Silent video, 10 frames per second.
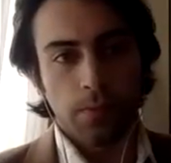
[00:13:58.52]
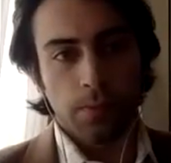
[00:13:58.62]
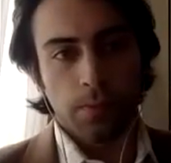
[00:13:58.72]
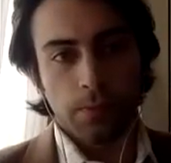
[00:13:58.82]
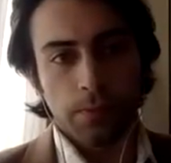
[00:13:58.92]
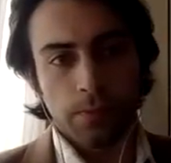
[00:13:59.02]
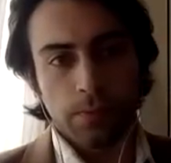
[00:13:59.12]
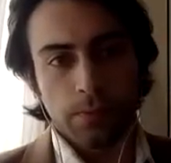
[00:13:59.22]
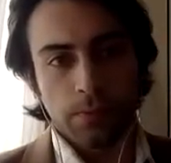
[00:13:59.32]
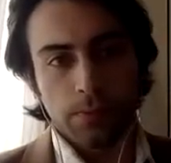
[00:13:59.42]

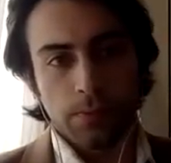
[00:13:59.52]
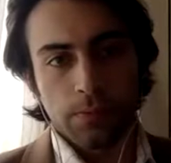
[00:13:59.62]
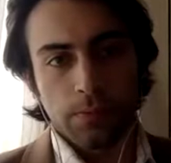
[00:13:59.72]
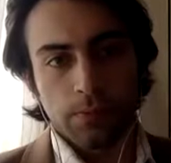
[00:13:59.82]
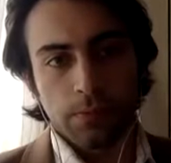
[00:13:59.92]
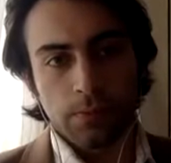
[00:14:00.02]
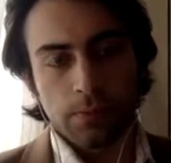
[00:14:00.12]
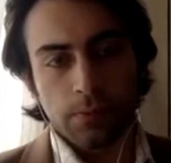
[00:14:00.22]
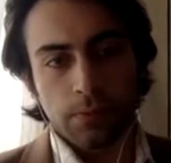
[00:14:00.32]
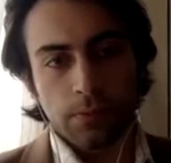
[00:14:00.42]

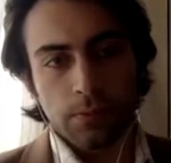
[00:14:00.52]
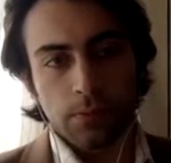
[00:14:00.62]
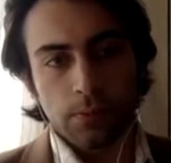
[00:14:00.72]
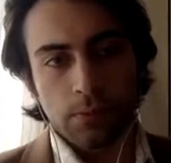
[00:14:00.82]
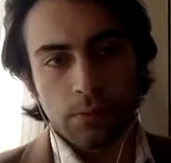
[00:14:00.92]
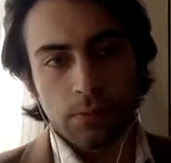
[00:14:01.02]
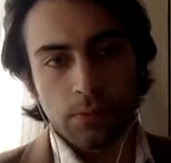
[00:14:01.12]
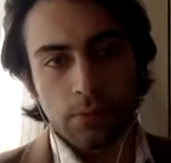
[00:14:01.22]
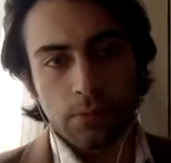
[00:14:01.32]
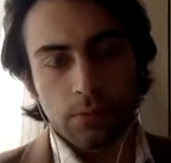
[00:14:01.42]

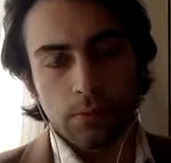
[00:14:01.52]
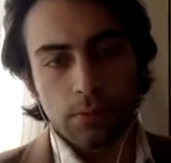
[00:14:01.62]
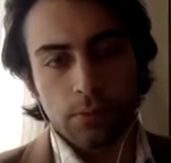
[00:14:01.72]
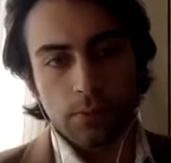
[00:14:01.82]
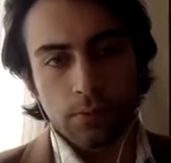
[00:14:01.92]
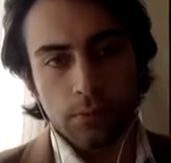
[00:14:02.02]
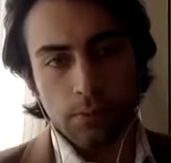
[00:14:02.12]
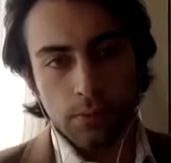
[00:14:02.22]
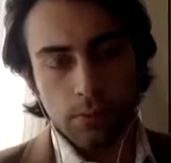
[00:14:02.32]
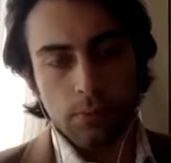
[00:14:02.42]

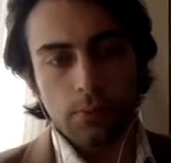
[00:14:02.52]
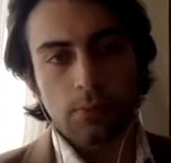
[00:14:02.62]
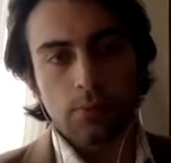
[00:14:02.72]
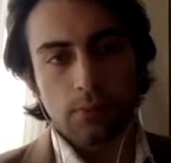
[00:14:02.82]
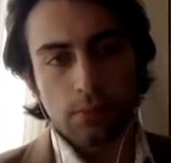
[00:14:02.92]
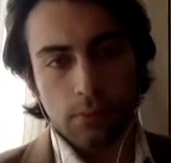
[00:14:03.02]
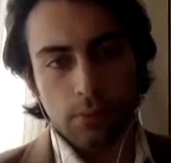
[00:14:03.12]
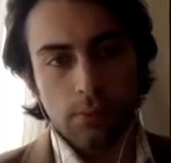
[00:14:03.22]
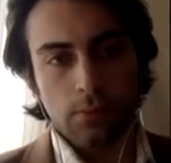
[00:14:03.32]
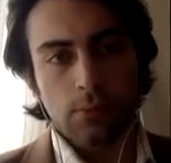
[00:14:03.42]

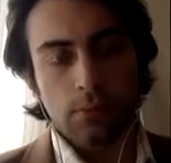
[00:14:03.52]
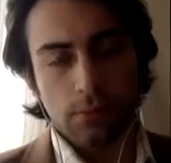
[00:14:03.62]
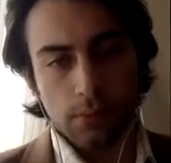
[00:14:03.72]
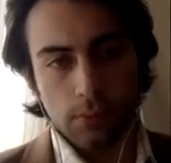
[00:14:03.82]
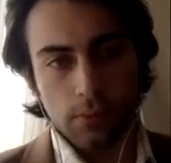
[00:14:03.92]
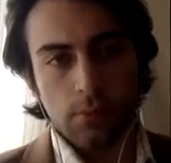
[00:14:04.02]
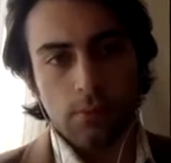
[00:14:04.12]
This person isn't speaking.